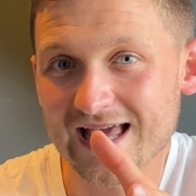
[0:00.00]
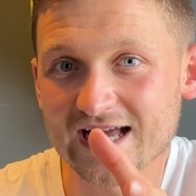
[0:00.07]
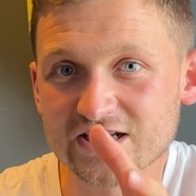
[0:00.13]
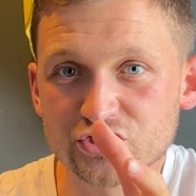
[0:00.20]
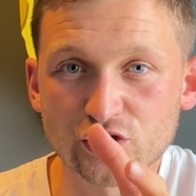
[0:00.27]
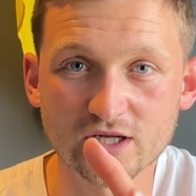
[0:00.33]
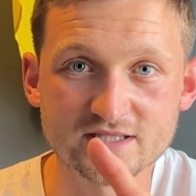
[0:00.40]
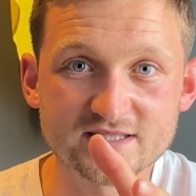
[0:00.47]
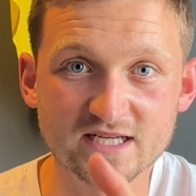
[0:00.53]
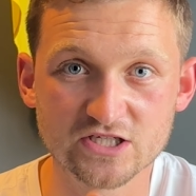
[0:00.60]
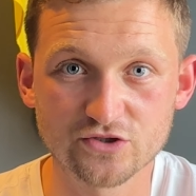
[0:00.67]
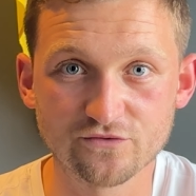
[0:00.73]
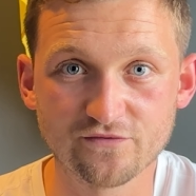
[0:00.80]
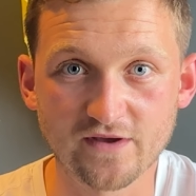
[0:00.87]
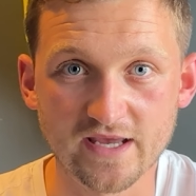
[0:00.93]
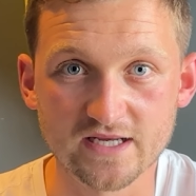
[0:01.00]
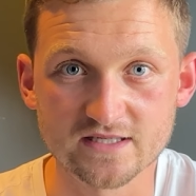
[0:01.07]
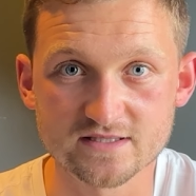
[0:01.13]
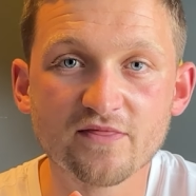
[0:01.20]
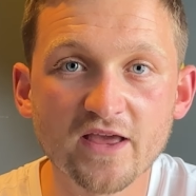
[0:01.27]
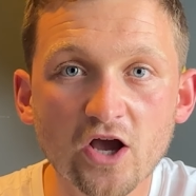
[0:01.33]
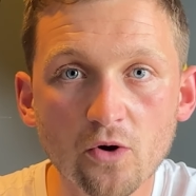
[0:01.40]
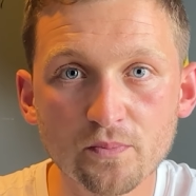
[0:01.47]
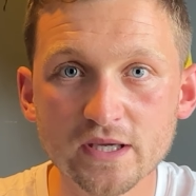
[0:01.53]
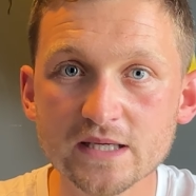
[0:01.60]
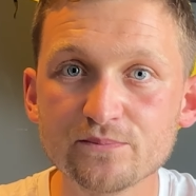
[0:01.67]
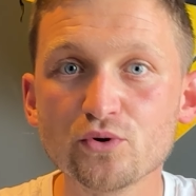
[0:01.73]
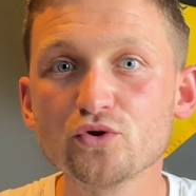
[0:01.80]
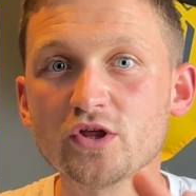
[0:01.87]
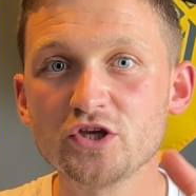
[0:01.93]
their transition phase. They are
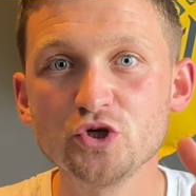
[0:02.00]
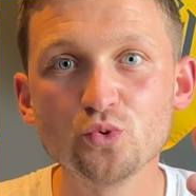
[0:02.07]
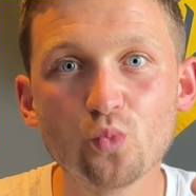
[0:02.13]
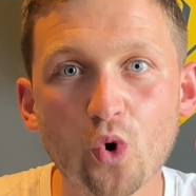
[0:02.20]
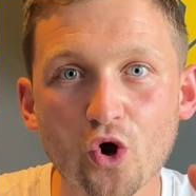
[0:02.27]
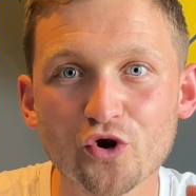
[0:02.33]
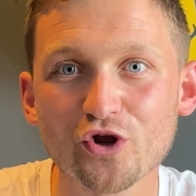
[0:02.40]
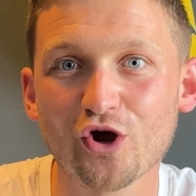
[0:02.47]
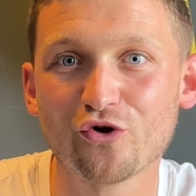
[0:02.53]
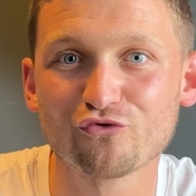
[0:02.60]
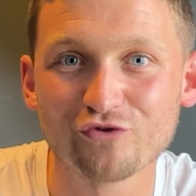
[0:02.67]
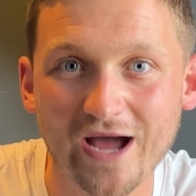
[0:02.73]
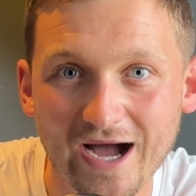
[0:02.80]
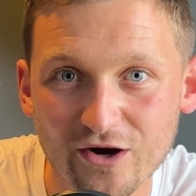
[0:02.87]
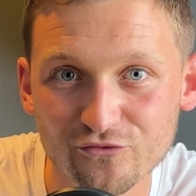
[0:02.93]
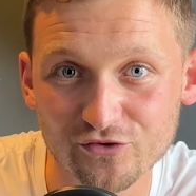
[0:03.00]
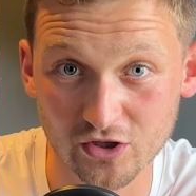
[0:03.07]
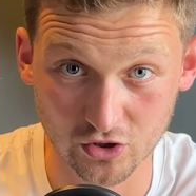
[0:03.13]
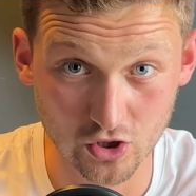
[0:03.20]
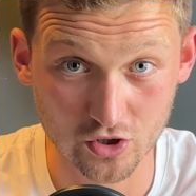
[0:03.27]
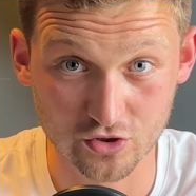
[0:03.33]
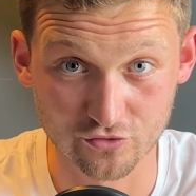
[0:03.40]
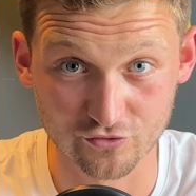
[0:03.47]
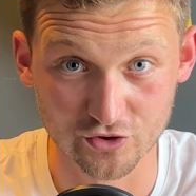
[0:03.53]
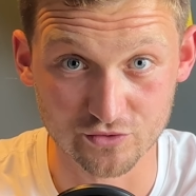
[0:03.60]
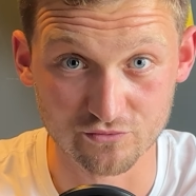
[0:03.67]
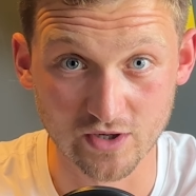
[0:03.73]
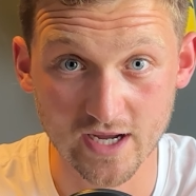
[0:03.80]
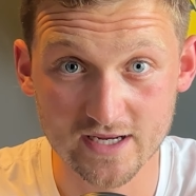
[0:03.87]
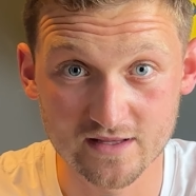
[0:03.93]
people that you want around the locker
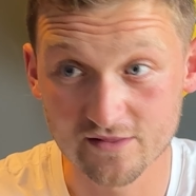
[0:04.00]
room, right?